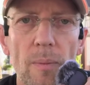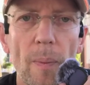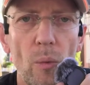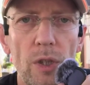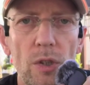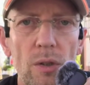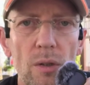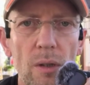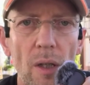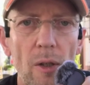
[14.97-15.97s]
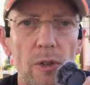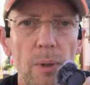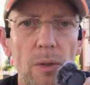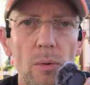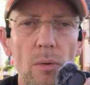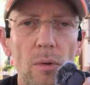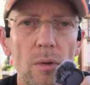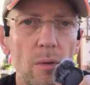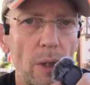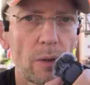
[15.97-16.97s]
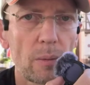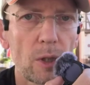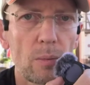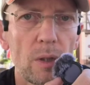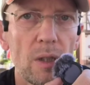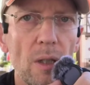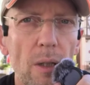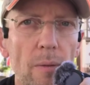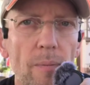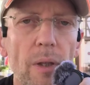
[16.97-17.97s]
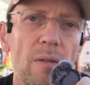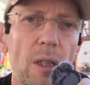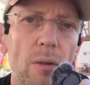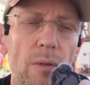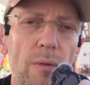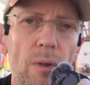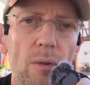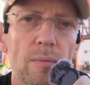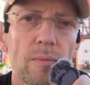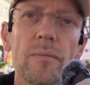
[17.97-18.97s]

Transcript: which allows me to record much more easily videos for you.